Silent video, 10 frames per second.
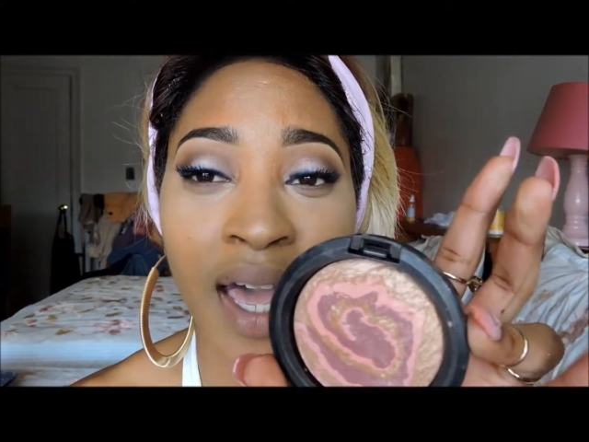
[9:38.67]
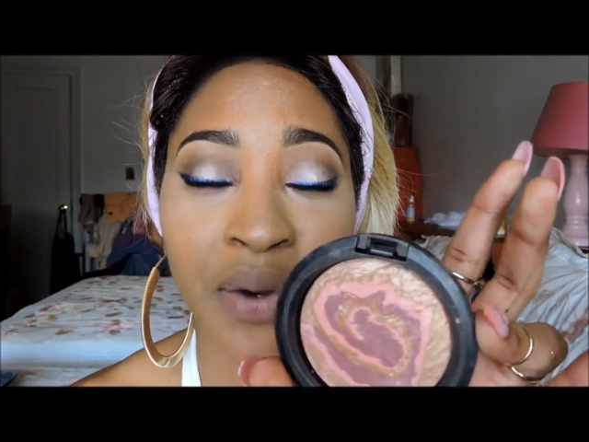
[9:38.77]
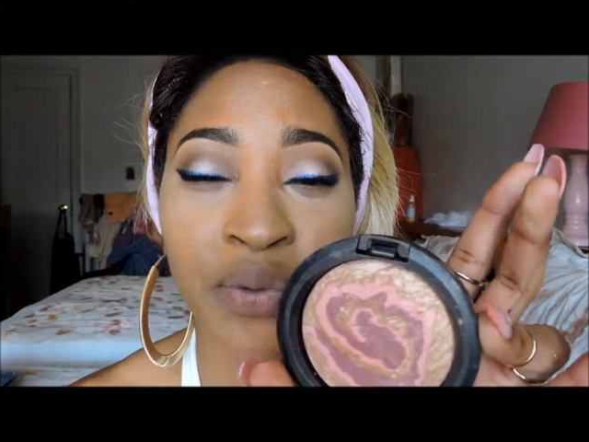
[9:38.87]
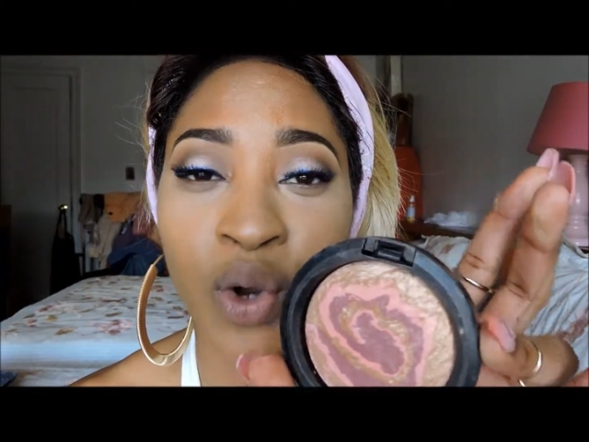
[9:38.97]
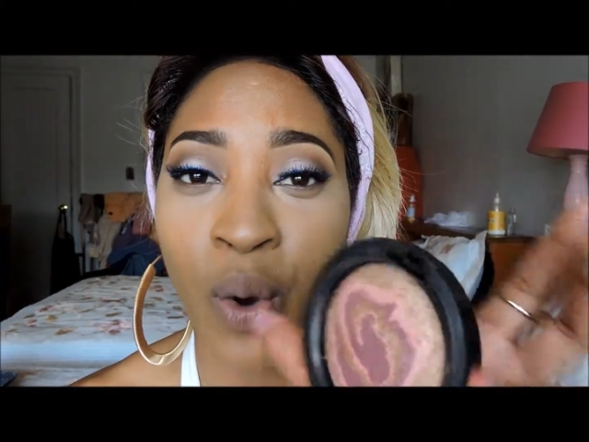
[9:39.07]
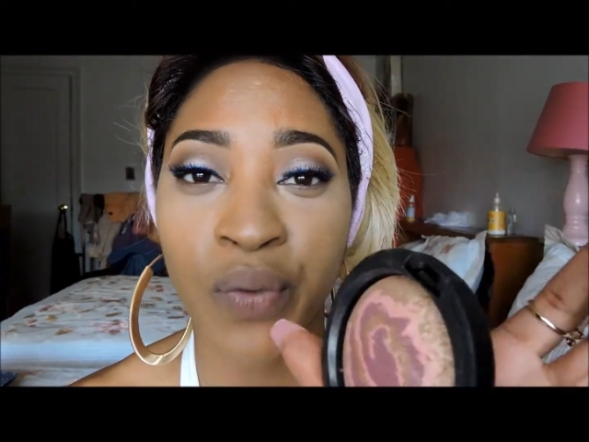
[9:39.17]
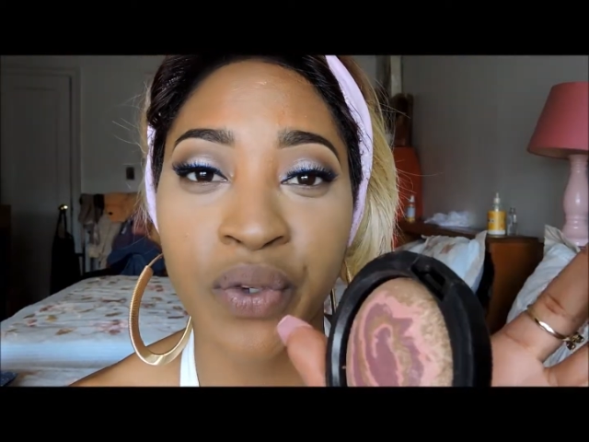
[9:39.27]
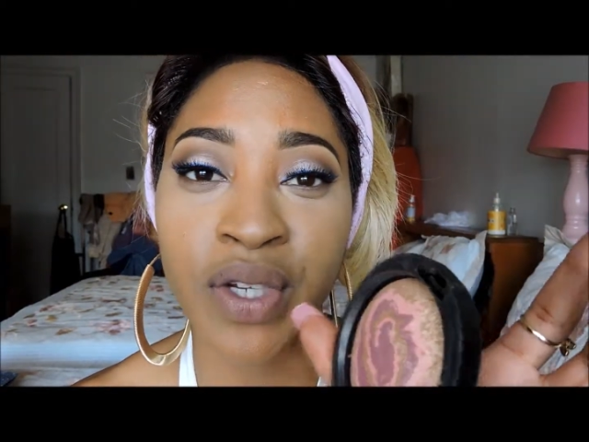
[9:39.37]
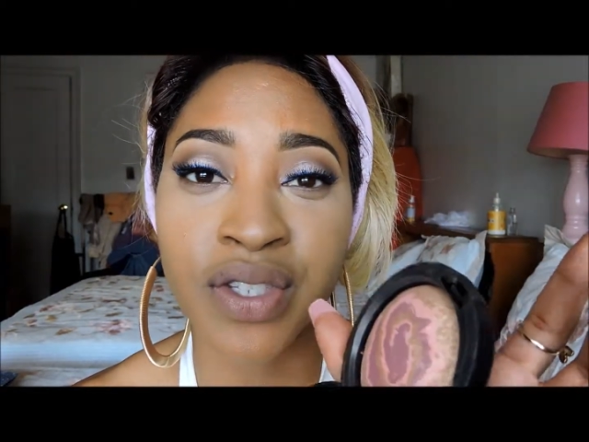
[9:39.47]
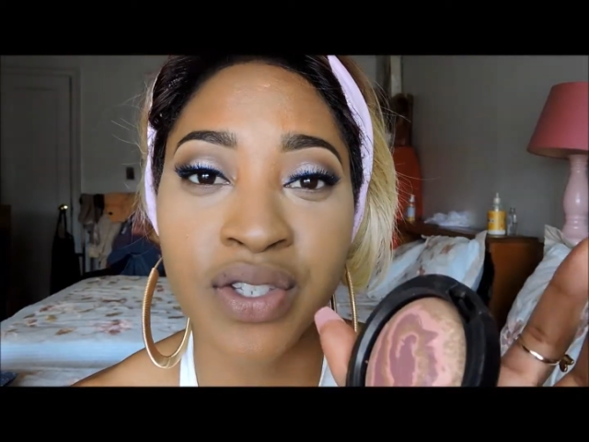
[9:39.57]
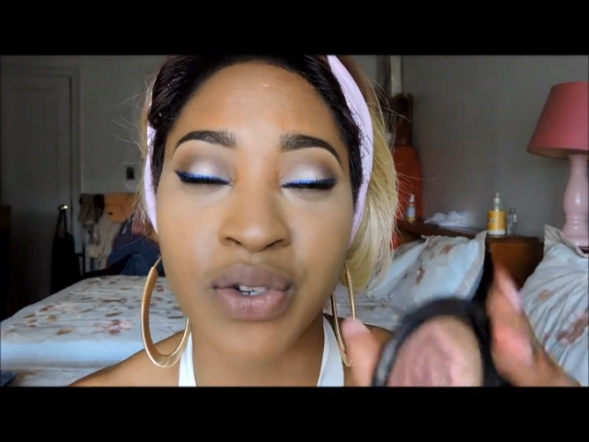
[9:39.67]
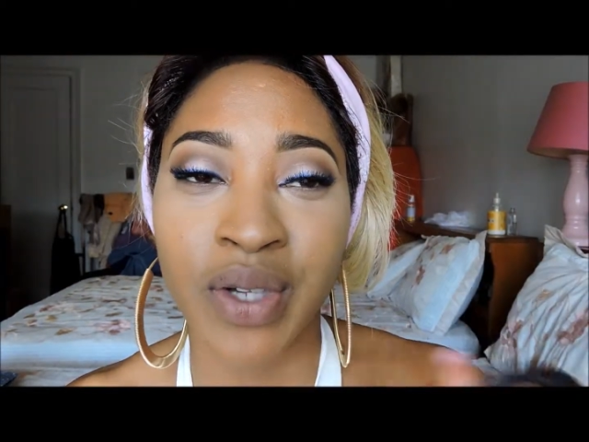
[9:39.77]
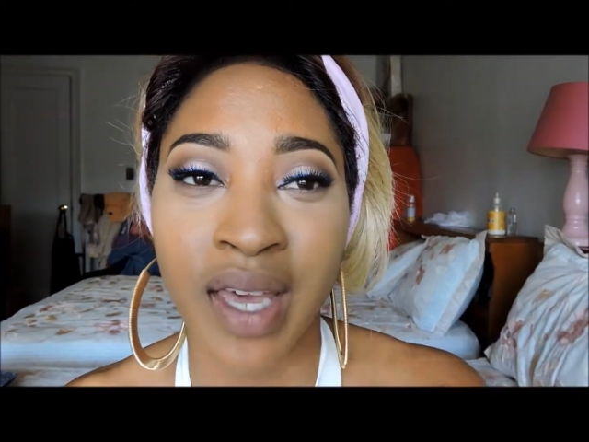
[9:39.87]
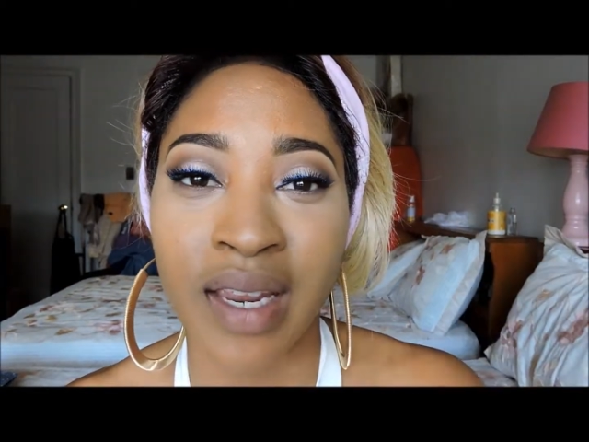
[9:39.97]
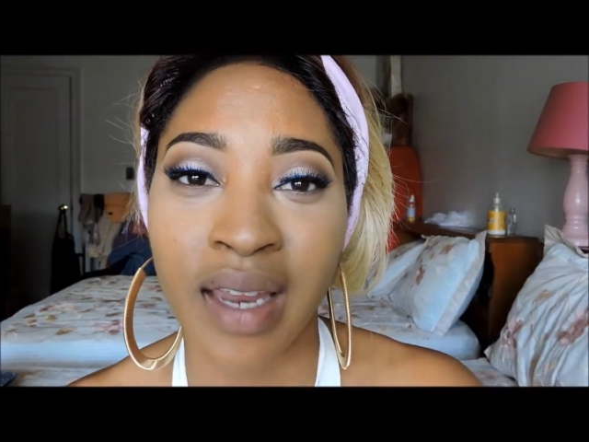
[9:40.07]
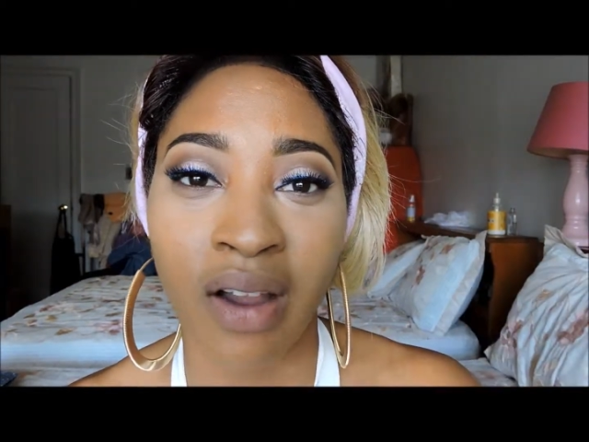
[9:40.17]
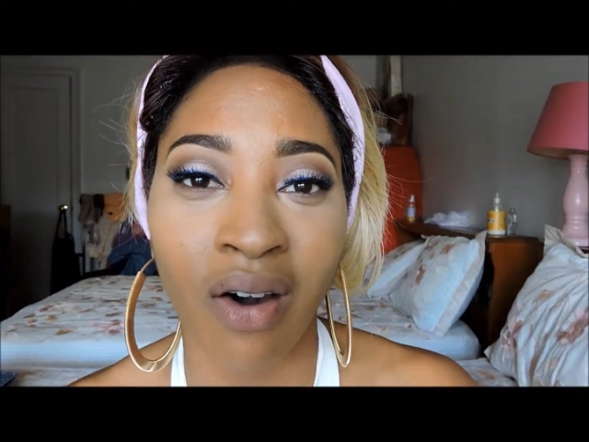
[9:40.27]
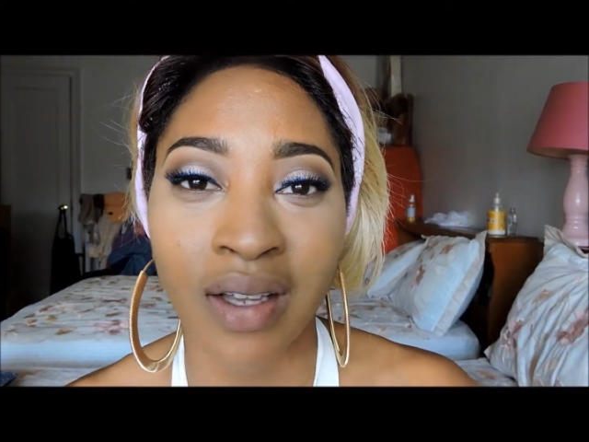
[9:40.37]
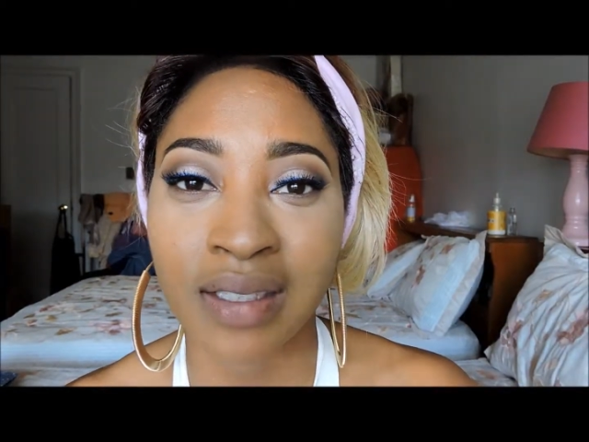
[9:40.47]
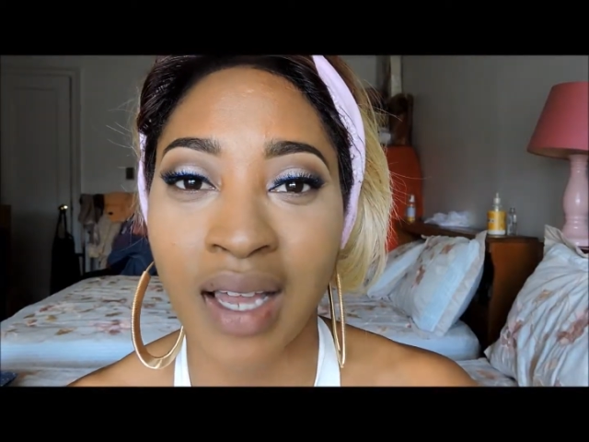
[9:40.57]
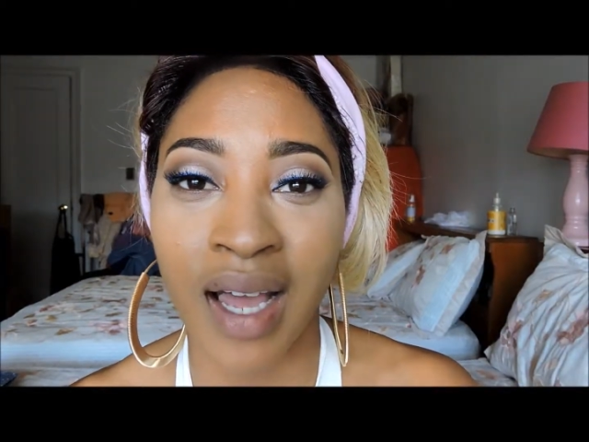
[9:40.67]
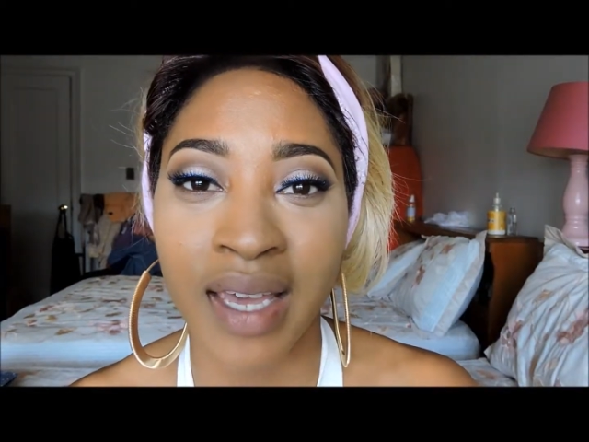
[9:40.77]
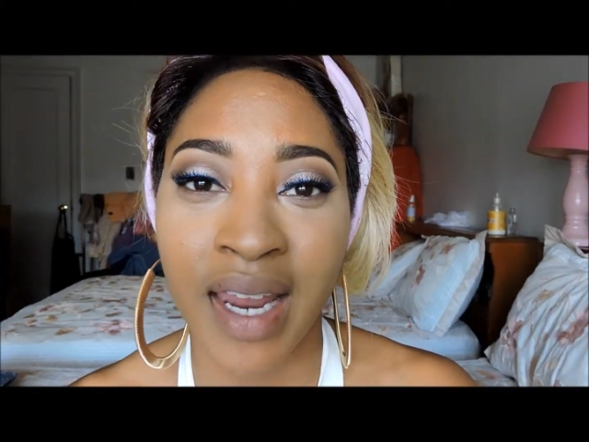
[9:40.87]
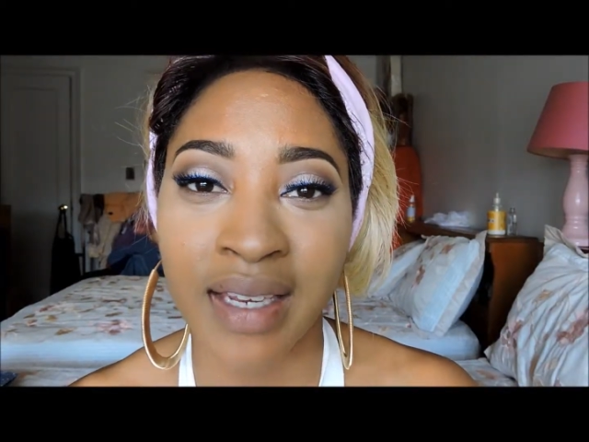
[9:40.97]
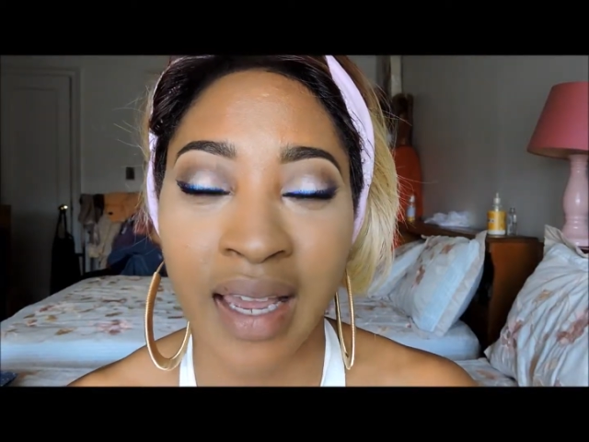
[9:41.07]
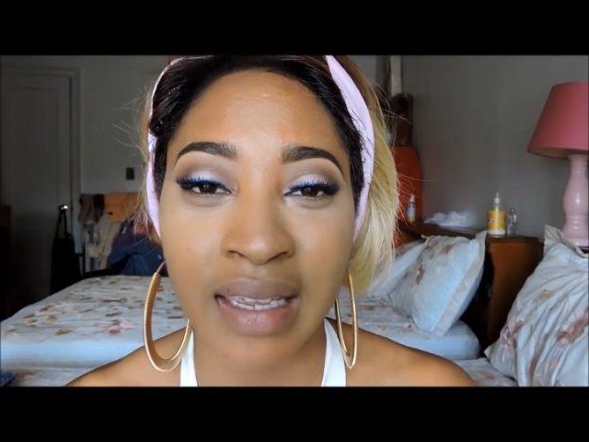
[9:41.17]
I don't know if you can still get it like online at like